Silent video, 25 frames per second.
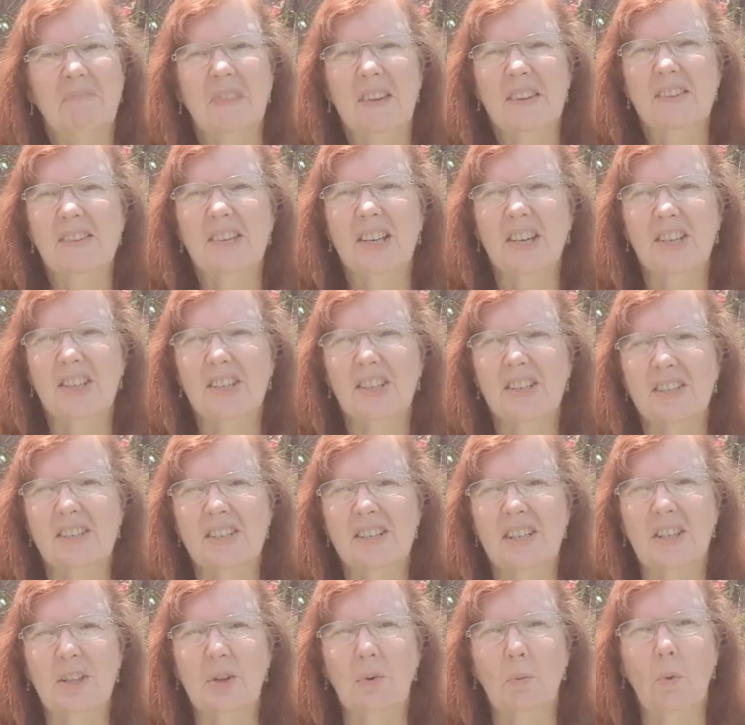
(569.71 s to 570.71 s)

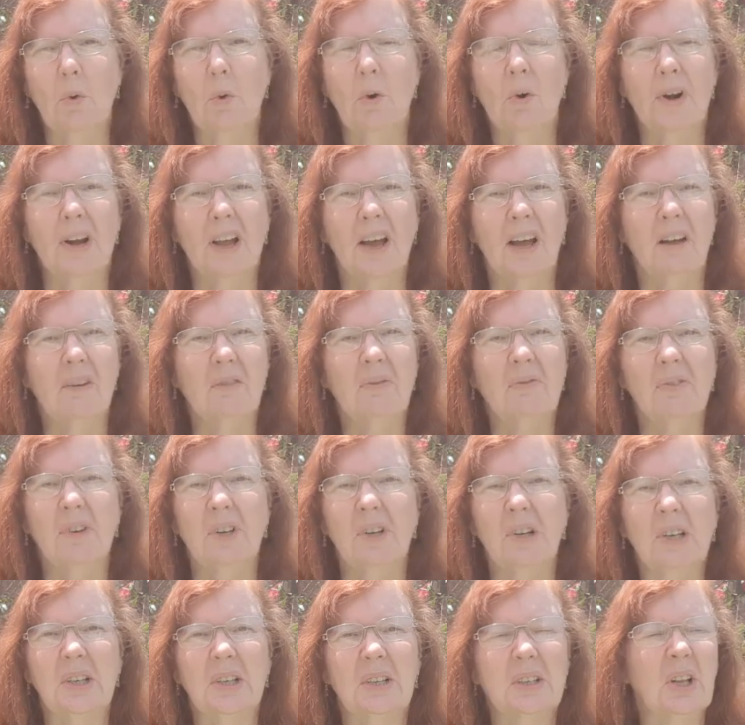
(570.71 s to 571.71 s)
sessions in the water
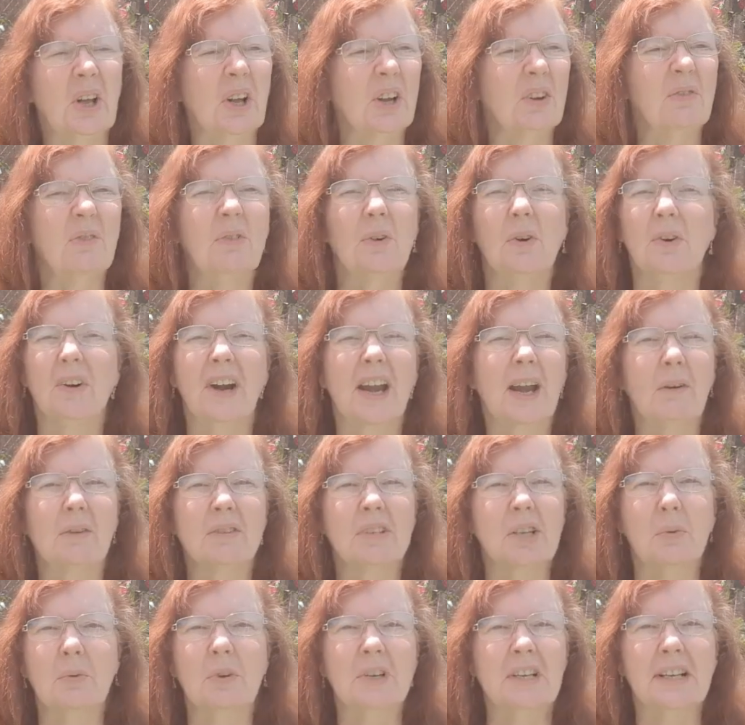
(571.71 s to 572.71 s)
for like 4
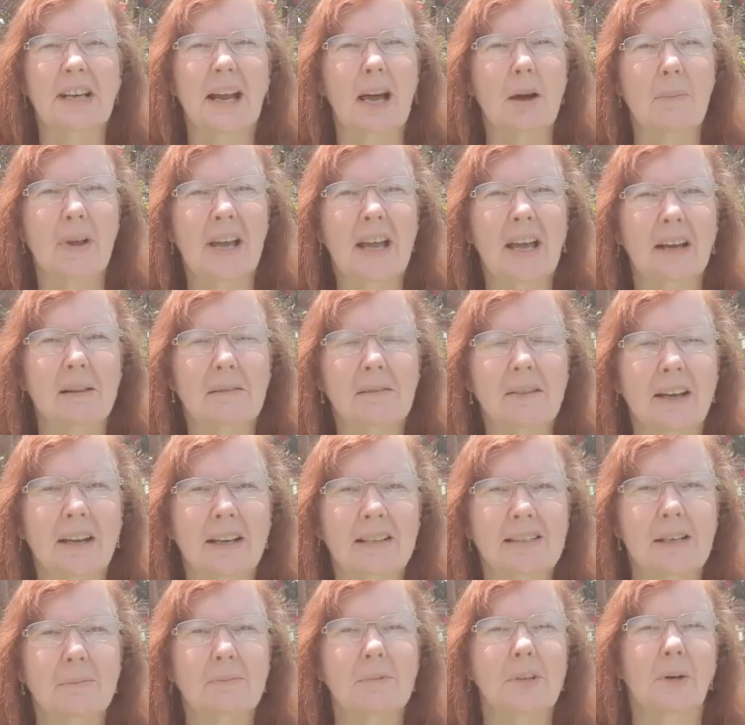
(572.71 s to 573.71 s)
hours. I wouldn't come out
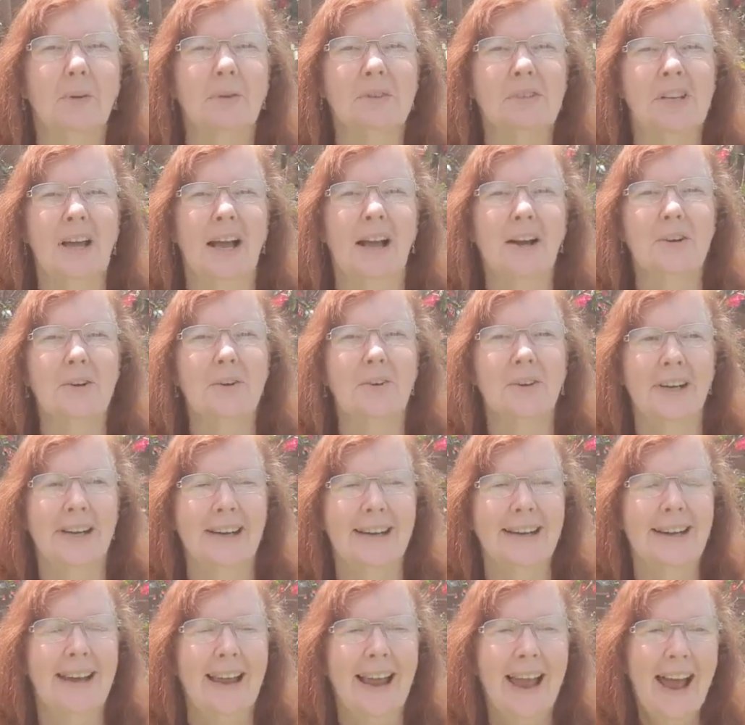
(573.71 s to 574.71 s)
except I was
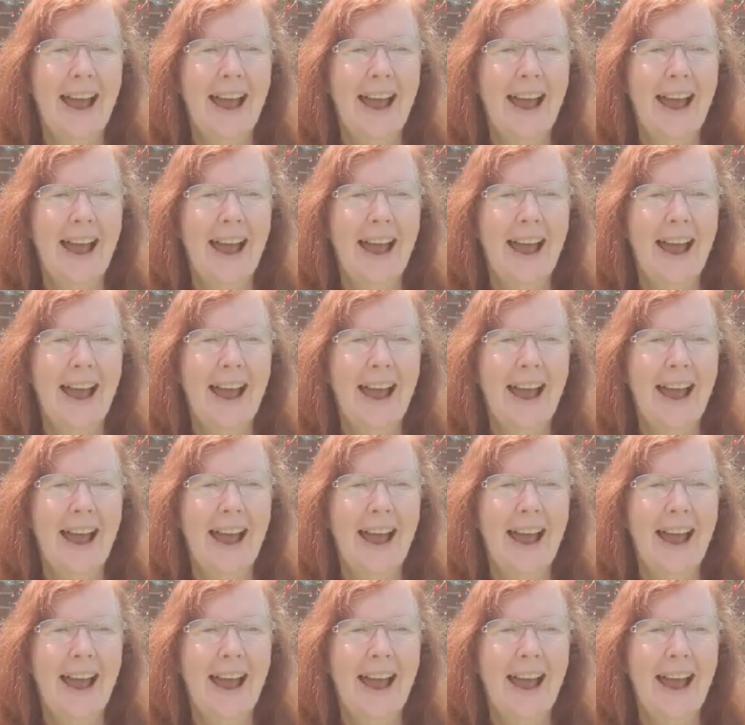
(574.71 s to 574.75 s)
hungry.